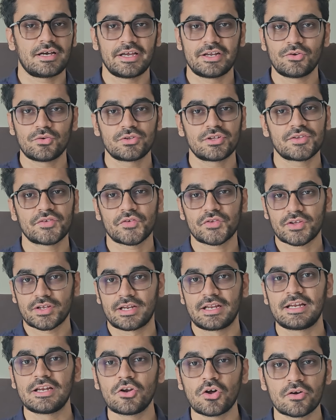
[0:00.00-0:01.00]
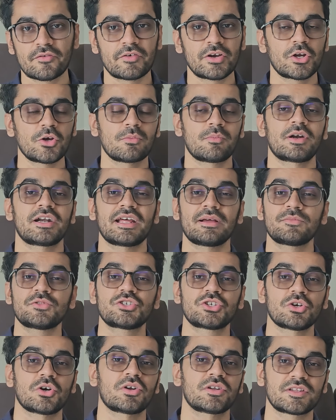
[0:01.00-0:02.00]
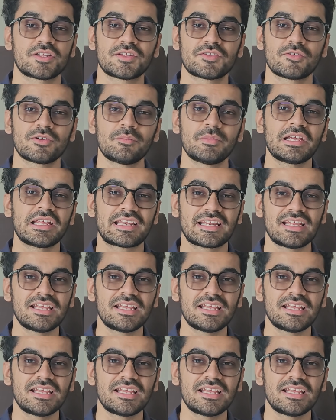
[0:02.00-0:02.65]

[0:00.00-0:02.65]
I know this was a really long video, but I'm sure this will be